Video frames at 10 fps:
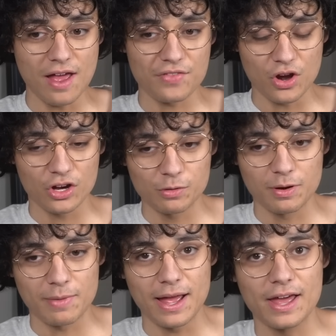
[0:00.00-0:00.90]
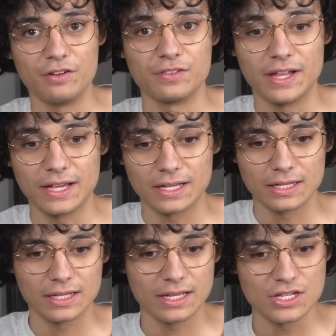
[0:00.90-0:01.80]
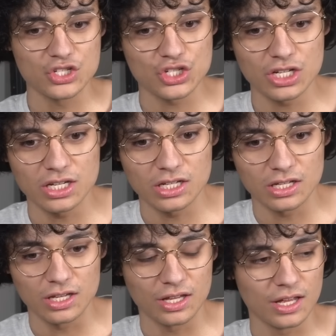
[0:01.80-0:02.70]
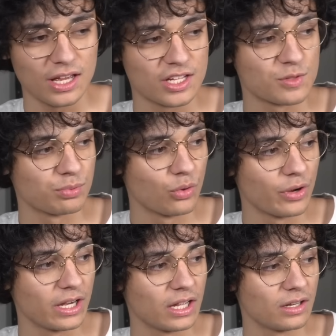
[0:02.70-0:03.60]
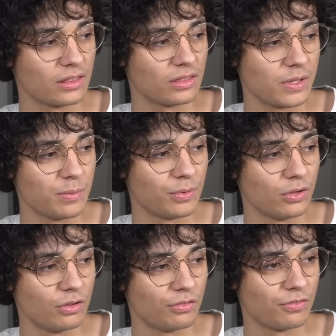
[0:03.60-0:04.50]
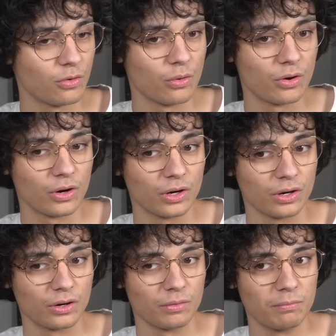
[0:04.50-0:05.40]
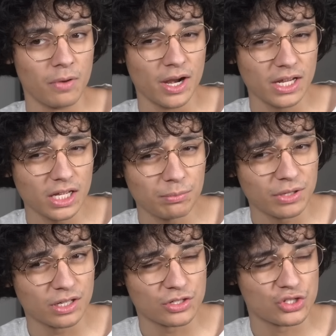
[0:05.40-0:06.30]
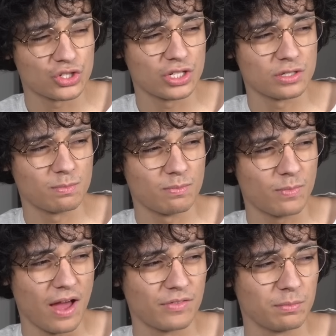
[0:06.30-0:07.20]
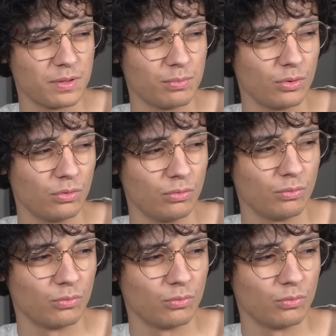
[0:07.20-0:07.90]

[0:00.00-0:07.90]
I have the argument in my head of like, is she exploiting people for money because she's having people